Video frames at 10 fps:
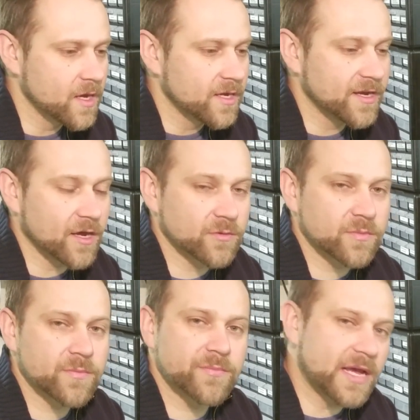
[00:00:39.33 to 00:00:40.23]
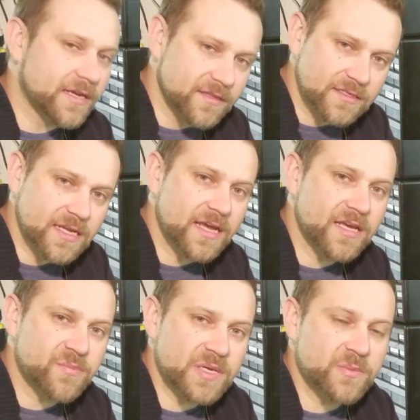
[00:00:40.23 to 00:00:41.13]
Now, back in the day,
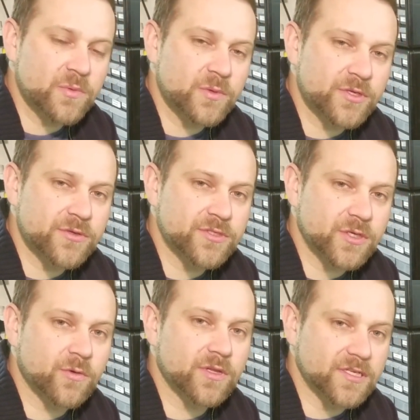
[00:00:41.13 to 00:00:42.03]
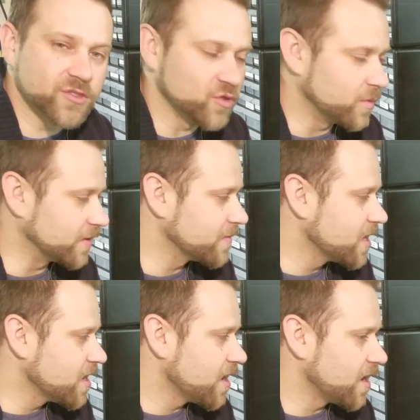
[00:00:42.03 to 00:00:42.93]
people would use acrylic tubing.
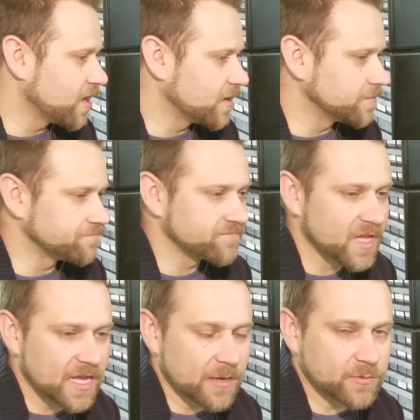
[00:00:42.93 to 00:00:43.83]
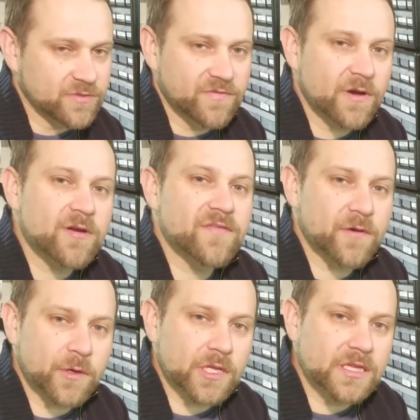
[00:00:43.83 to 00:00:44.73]
It was very,
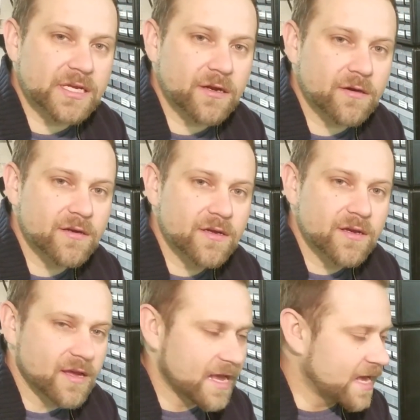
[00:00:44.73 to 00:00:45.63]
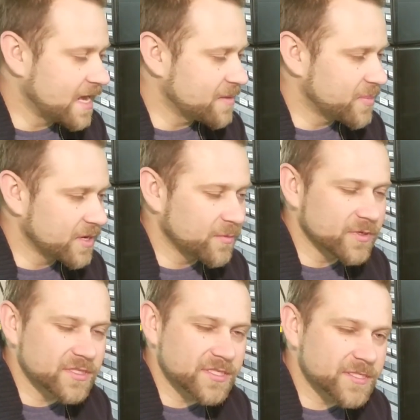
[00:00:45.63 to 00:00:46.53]
very clear, but it
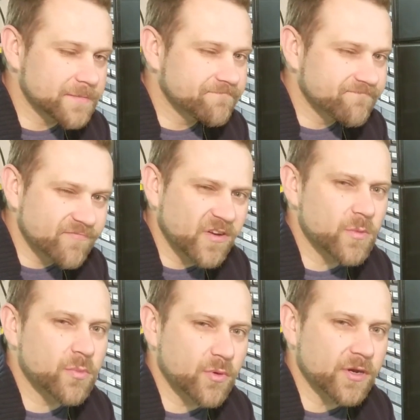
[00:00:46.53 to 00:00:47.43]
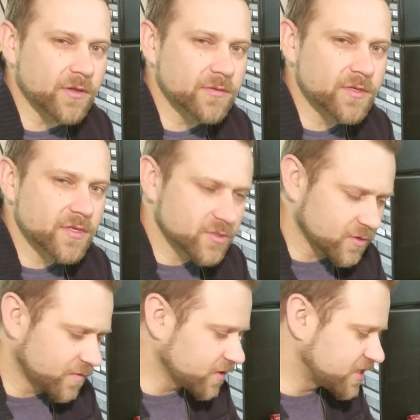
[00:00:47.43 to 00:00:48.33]
was very brittle. So
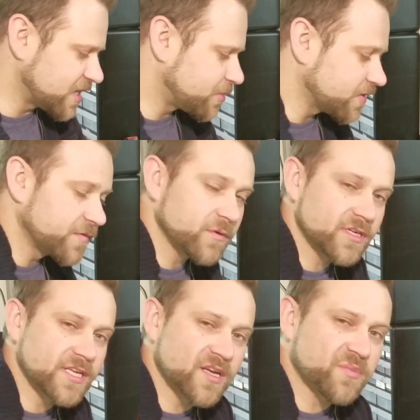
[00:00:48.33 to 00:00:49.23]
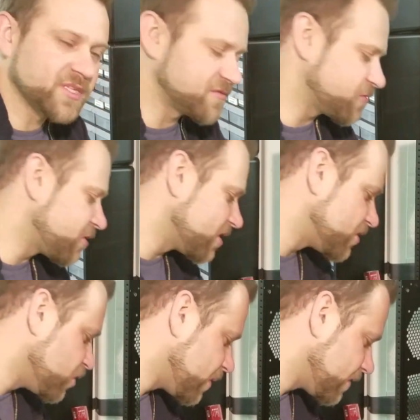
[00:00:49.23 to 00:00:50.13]
for example, if you were to take a piece of acrylic
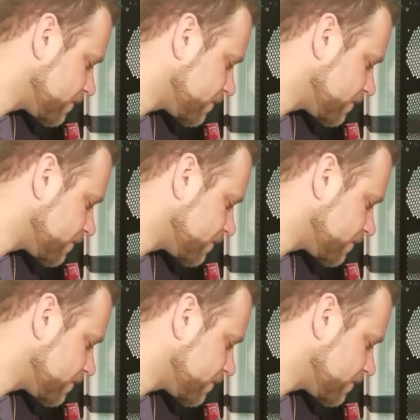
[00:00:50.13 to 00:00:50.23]
tubing